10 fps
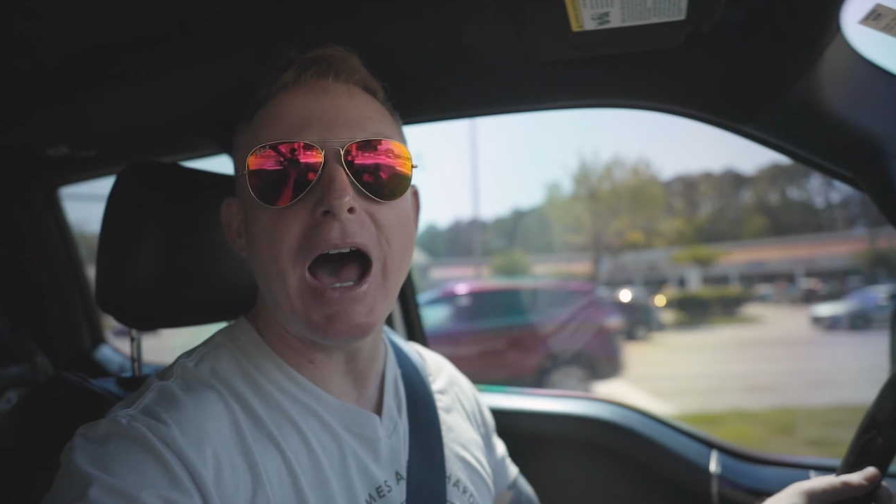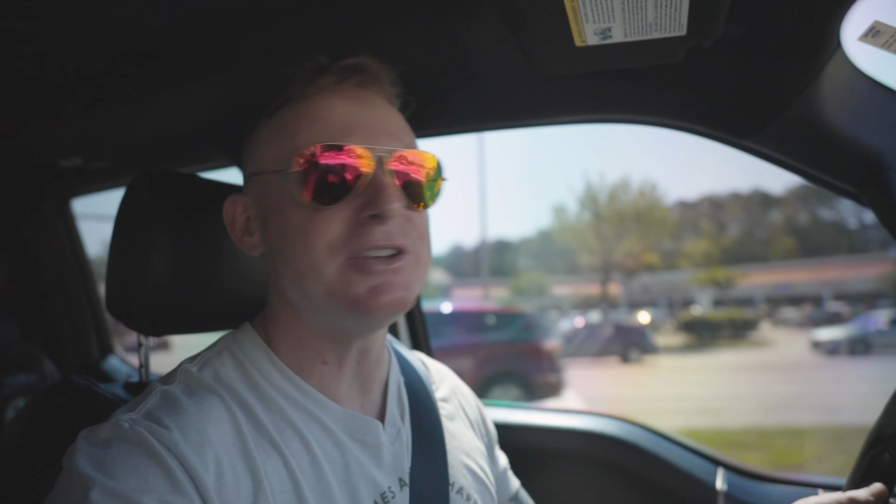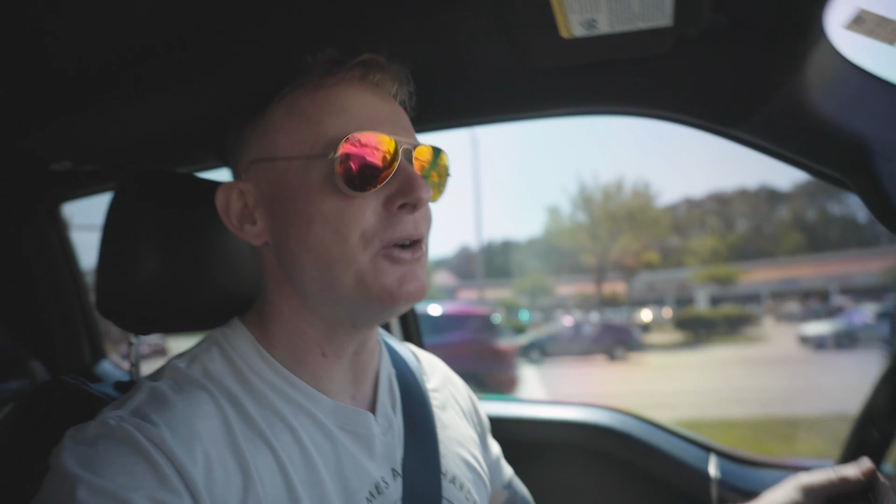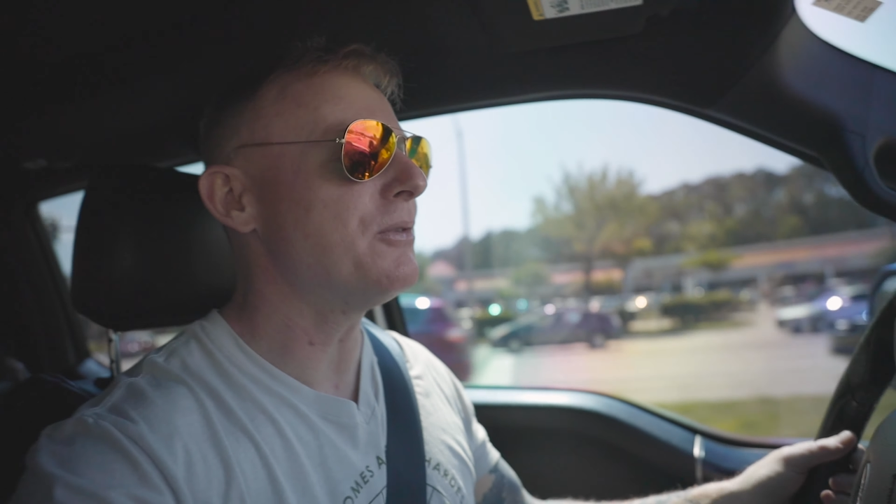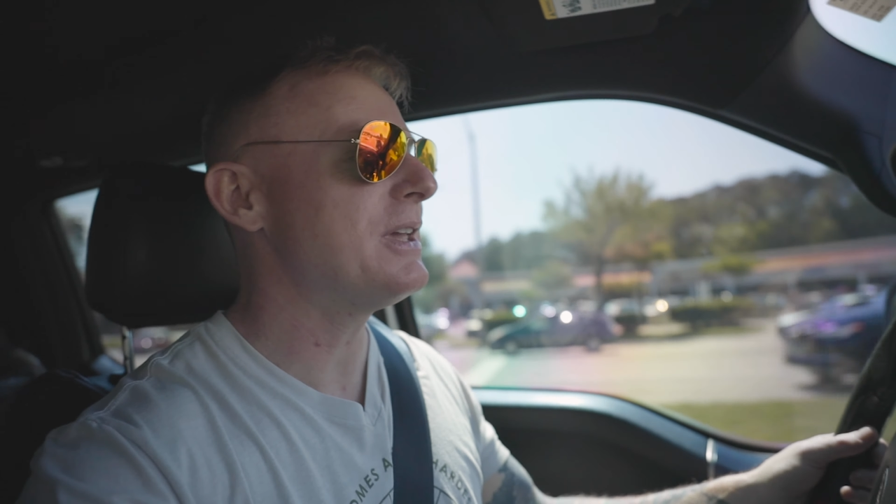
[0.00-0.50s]
I
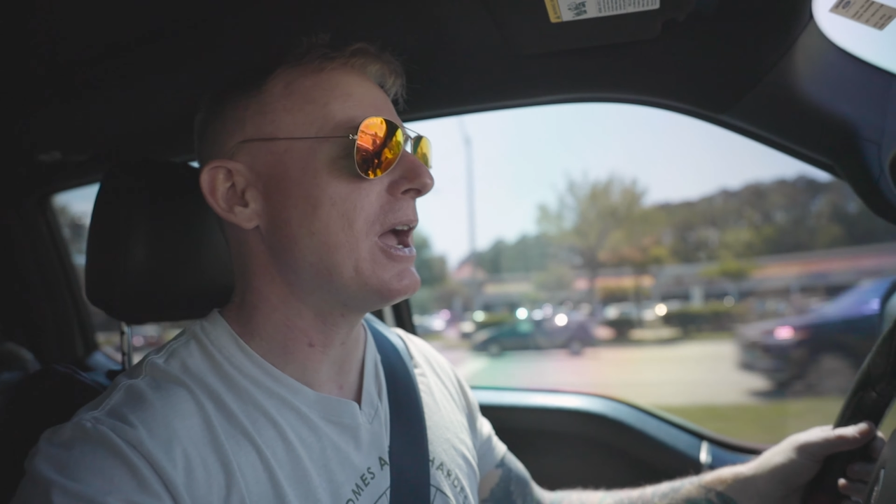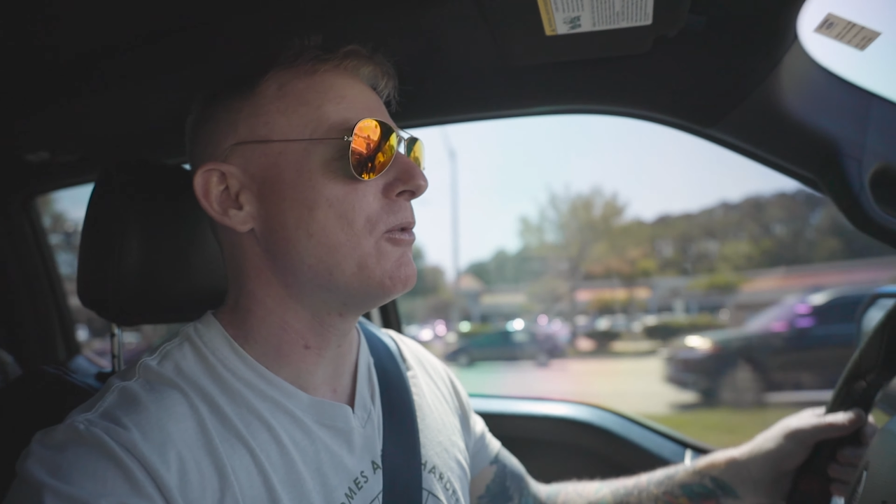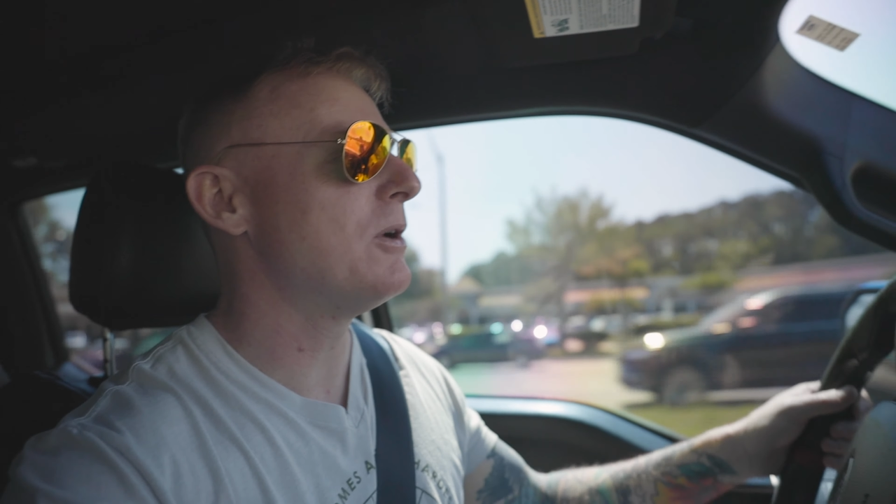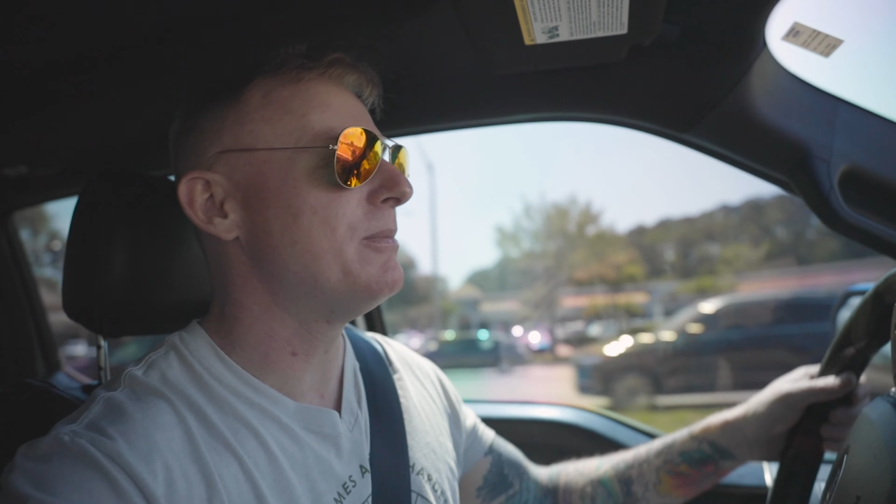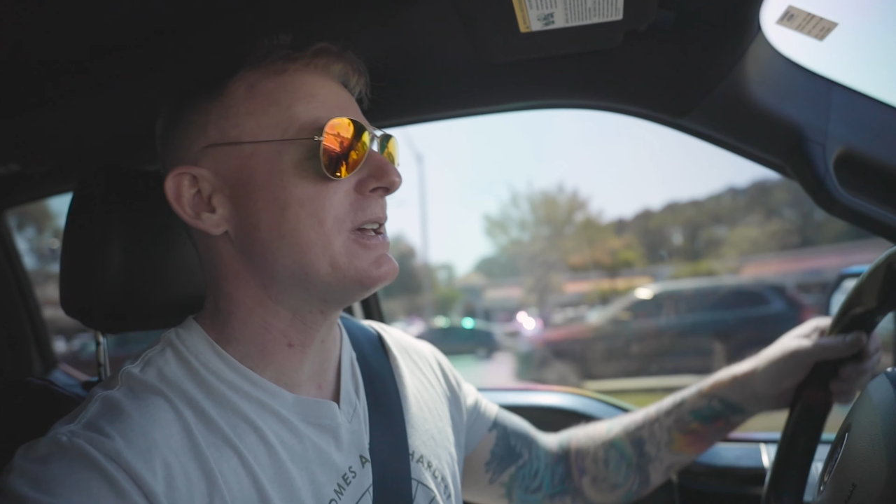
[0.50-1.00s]
don't think I
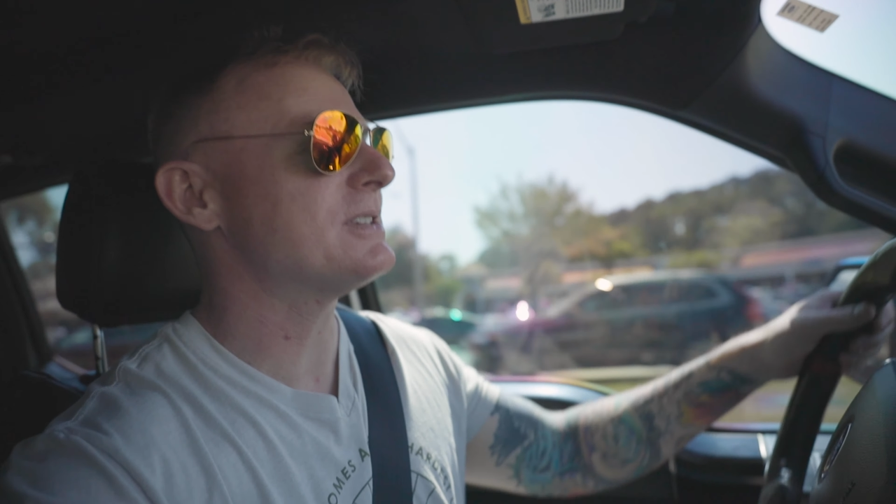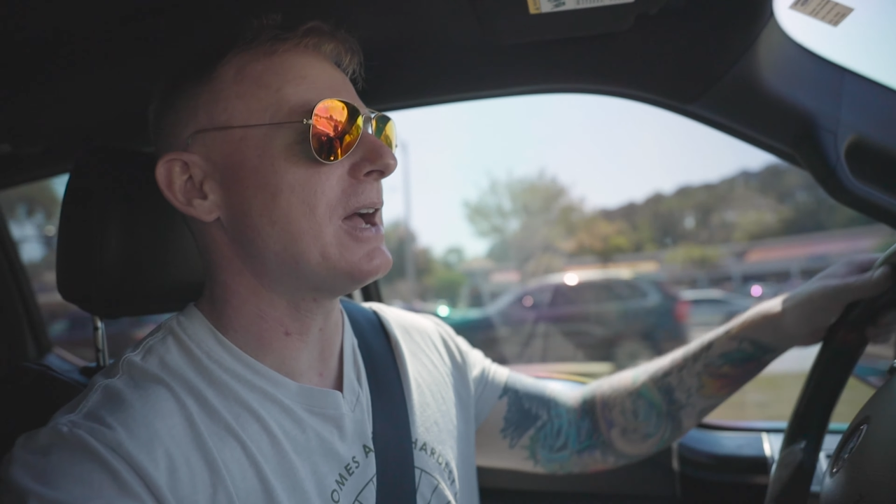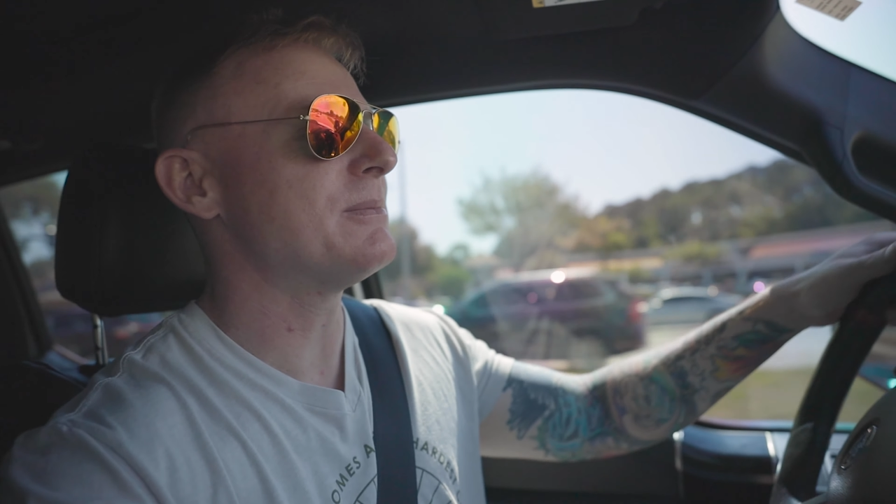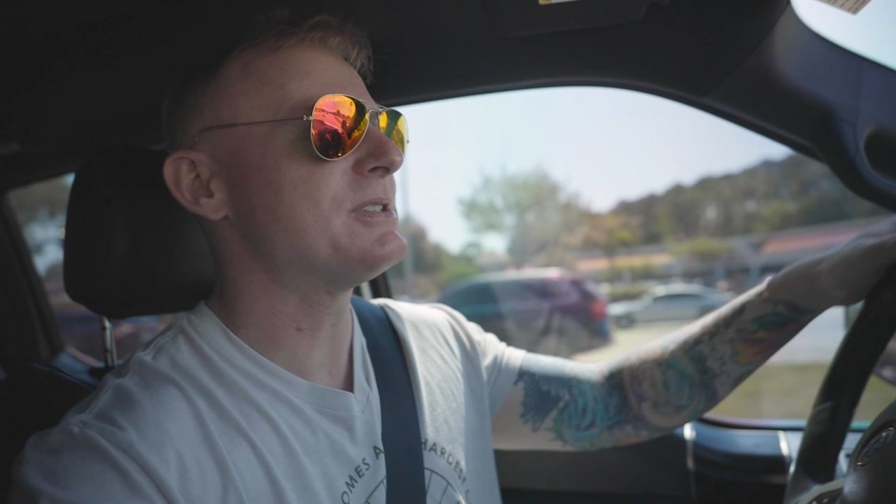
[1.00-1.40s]
will because I'm